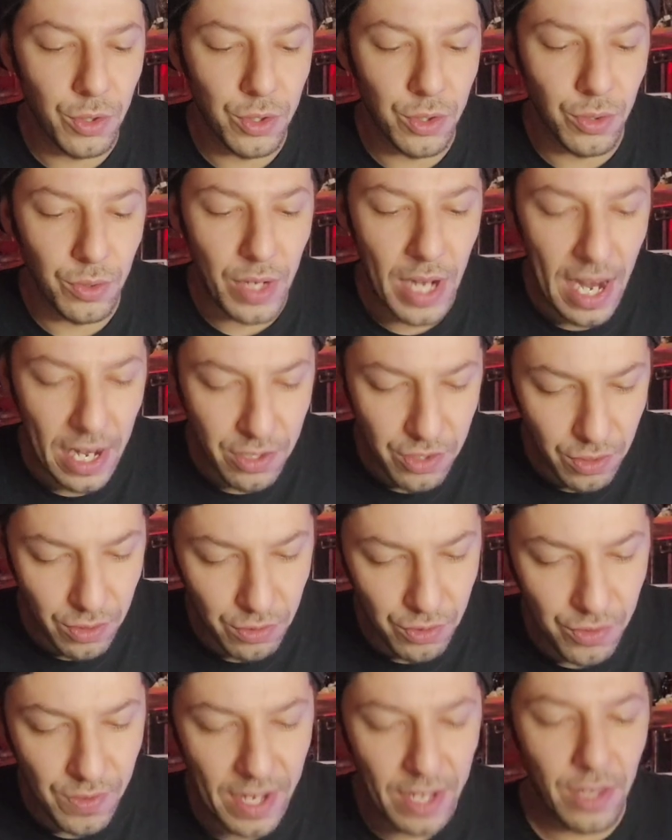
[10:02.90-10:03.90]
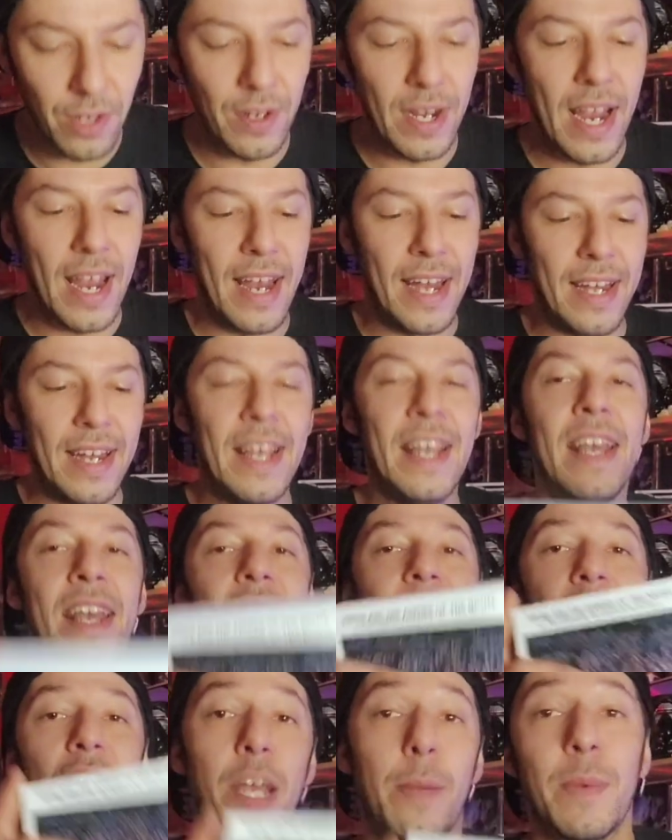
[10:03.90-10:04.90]
theatrical trailer, and
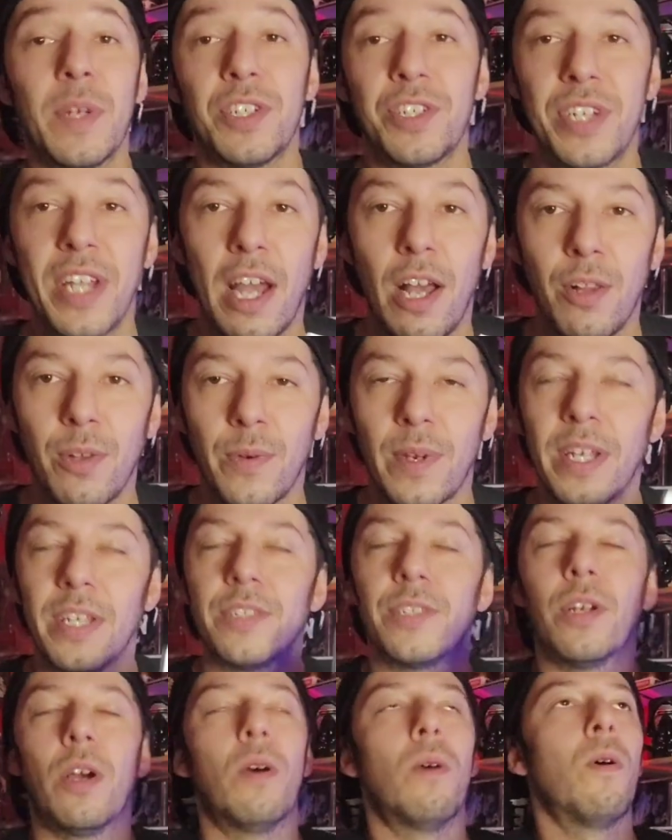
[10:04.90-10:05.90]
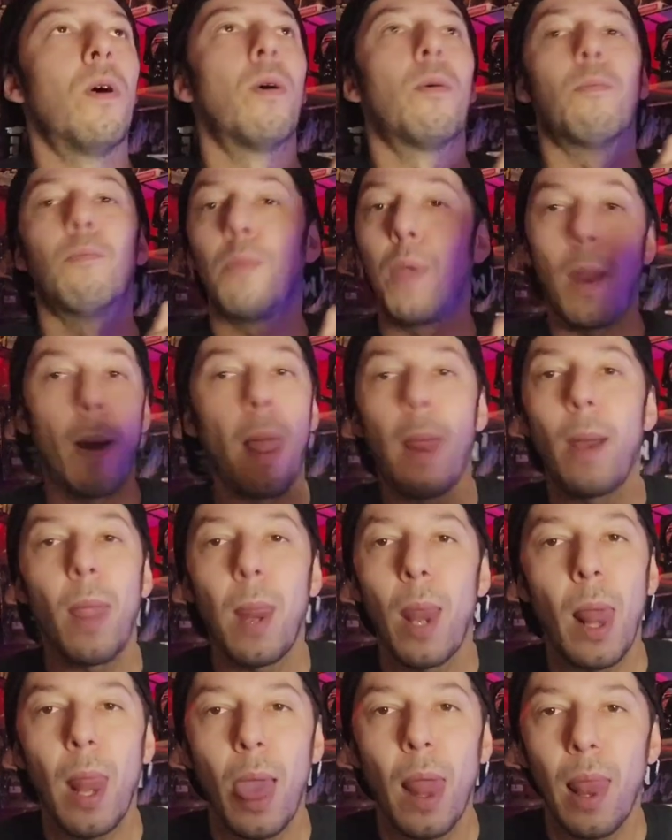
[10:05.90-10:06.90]
image gallery. So, blah, blah, blah,
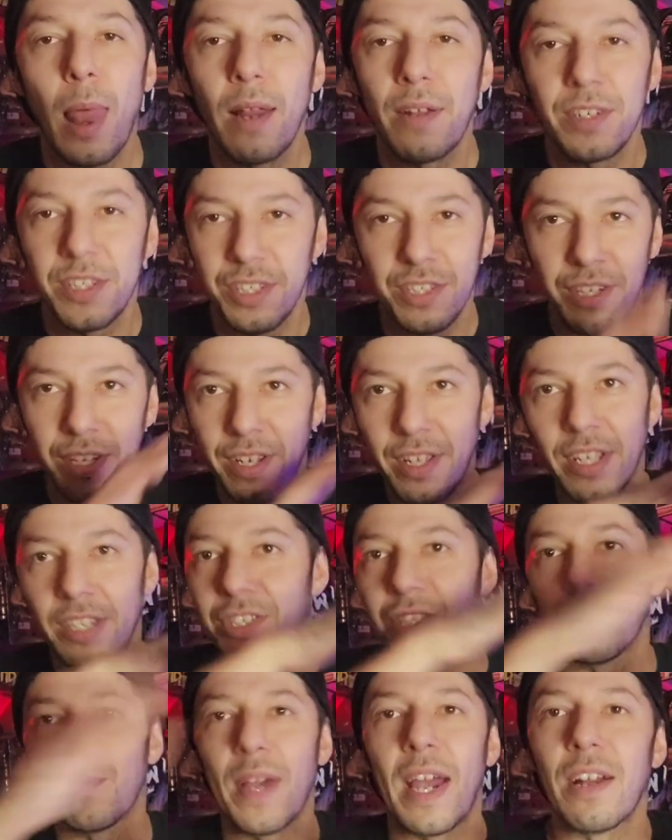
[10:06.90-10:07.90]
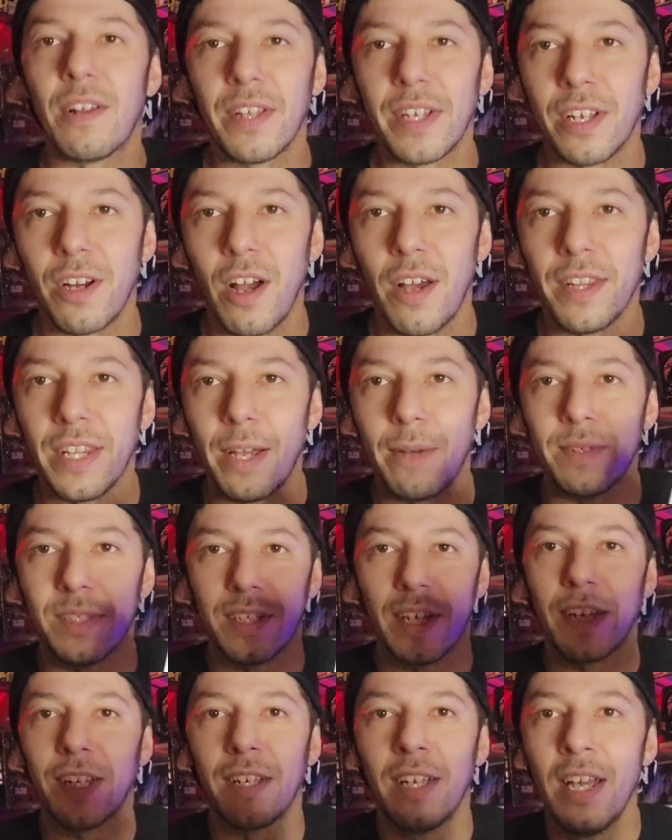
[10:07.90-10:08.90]
blah, blah, blah. Did you hear that just rattling it on? That was
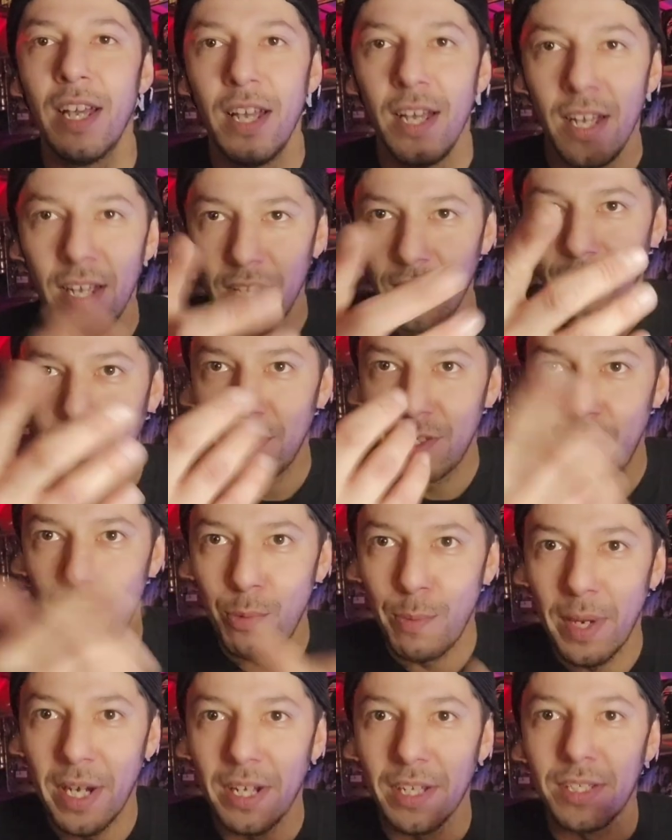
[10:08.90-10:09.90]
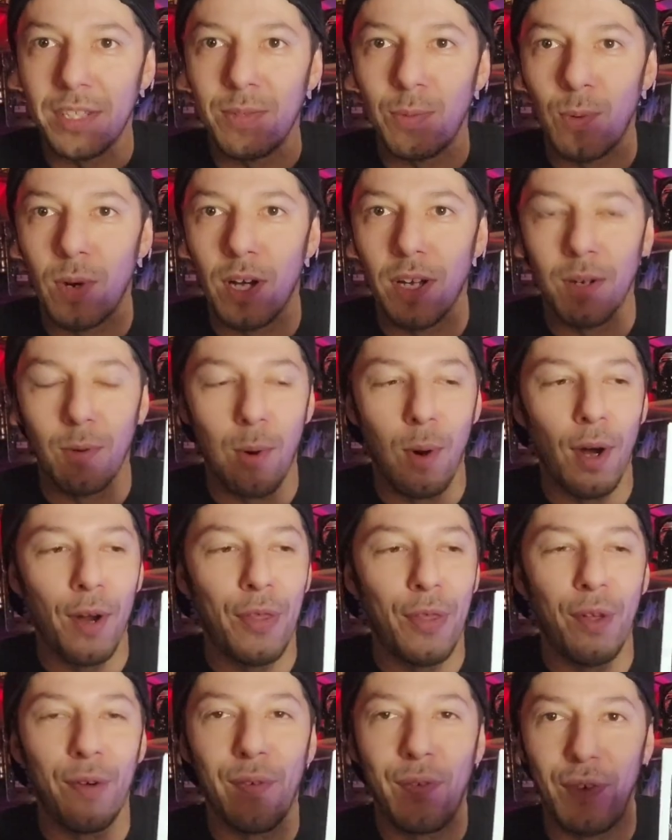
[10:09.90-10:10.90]
like 2 minutes
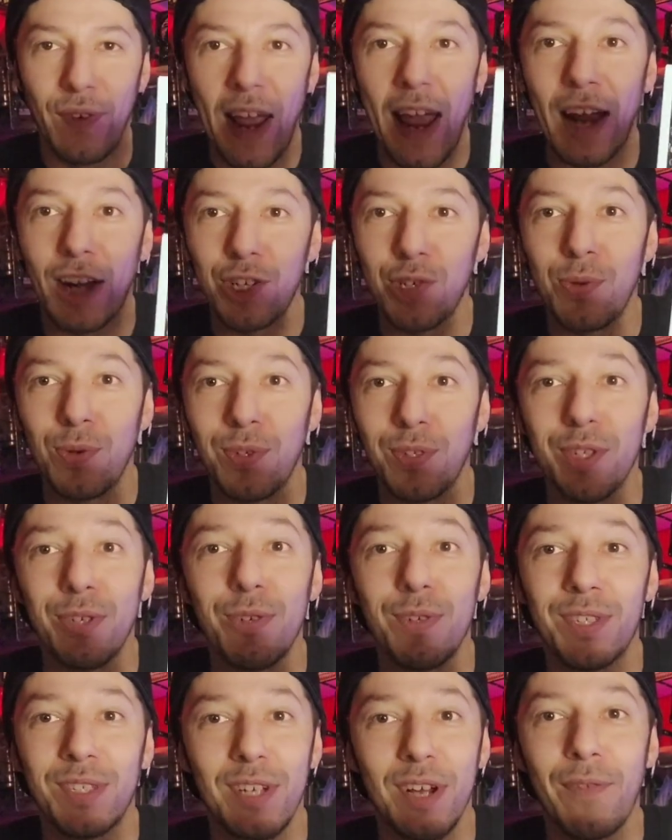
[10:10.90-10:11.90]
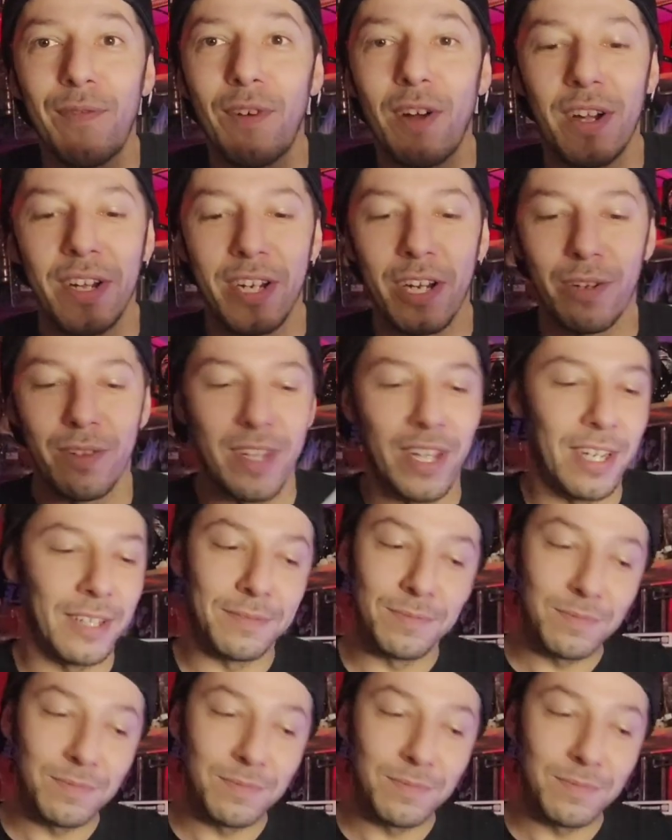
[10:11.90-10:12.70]
worth of actual new stuff on here that